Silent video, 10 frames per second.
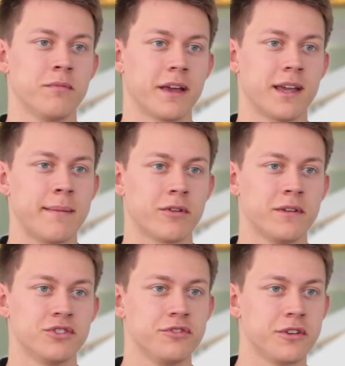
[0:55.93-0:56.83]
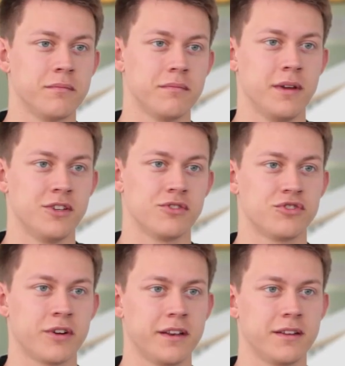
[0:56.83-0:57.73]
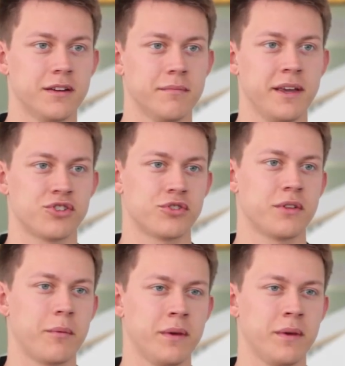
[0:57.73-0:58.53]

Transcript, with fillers: with my chemical engineering major trying to make sure that